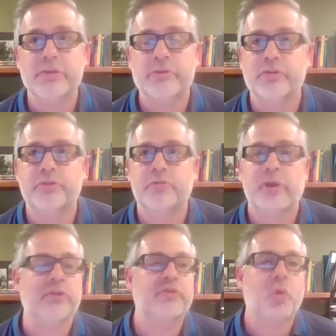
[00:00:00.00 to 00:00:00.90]
just
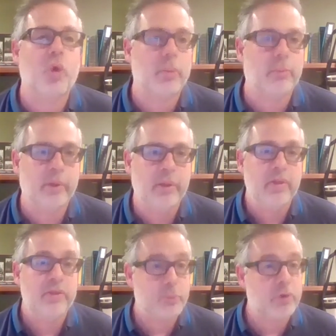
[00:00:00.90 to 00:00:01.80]
transformed
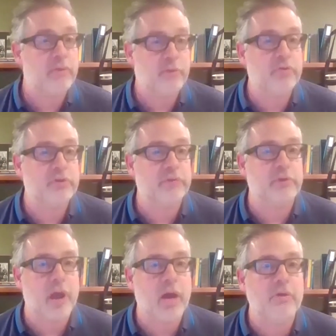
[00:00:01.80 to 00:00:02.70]
the print version of
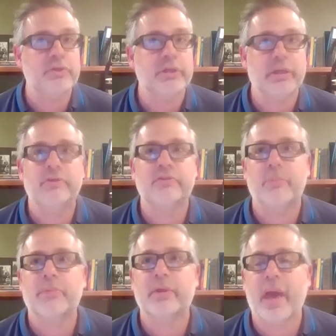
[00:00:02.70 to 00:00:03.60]
neurology into
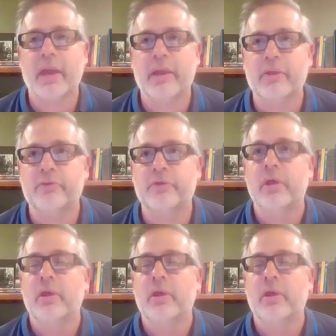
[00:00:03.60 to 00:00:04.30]
something that is,